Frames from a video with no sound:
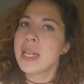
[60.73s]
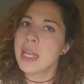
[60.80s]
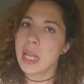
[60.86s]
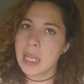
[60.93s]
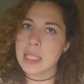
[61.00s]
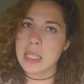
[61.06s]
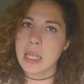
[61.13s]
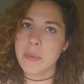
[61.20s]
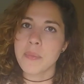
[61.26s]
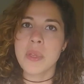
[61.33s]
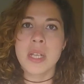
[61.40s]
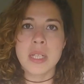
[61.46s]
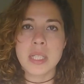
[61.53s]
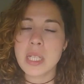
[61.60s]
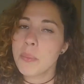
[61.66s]
Easy.
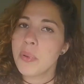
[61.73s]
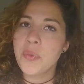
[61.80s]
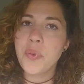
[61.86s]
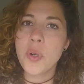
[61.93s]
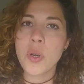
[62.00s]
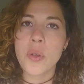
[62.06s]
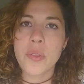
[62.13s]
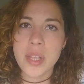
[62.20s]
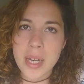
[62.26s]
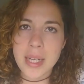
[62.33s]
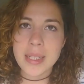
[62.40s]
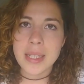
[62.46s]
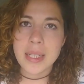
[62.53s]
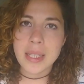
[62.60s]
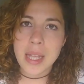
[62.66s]
Simply follow the
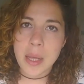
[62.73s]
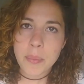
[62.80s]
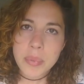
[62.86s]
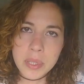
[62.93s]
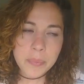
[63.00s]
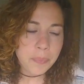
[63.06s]
next steps.